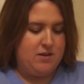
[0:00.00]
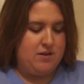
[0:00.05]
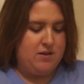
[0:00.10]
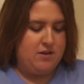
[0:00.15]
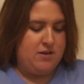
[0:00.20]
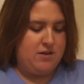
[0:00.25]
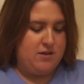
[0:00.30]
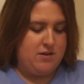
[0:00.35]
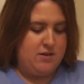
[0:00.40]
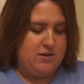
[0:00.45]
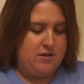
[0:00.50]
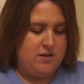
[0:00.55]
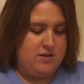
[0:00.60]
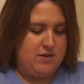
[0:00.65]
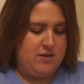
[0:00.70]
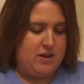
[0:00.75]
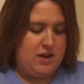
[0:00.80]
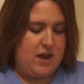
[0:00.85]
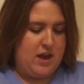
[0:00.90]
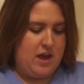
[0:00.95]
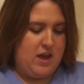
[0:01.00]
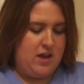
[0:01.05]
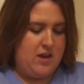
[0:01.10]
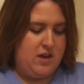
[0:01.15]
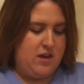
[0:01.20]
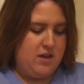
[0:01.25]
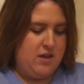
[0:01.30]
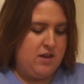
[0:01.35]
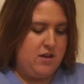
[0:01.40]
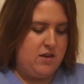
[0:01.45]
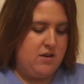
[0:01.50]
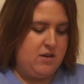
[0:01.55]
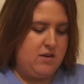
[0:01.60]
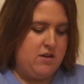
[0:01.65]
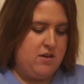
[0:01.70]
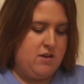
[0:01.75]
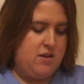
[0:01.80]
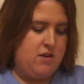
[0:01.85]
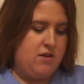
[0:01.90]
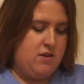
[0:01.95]
Oh, did you? Yeah. Uh,
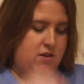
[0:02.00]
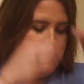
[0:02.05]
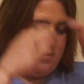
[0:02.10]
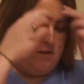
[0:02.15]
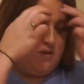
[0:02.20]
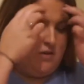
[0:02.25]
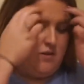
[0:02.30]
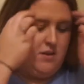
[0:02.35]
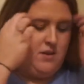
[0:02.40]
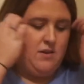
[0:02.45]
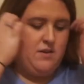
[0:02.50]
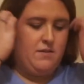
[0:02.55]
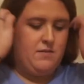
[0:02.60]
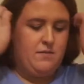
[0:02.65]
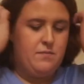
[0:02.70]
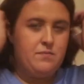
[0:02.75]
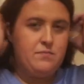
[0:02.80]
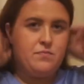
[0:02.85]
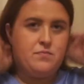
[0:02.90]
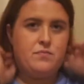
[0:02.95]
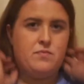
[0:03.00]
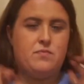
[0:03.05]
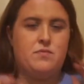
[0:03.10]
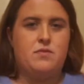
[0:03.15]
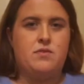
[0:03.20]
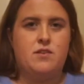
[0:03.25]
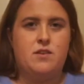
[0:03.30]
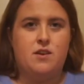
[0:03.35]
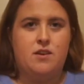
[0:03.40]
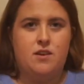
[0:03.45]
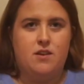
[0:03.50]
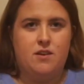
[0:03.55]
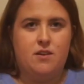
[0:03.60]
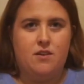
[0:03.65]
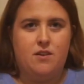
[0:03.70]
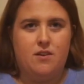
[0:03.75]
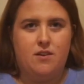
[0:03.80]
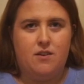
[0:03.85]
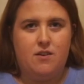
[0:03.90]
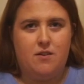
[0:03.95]
didn't know we had a girlfriend and family when
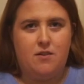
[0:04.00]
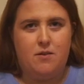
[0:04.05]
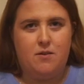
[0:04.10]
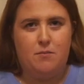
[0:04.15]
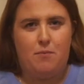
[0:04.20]
I was.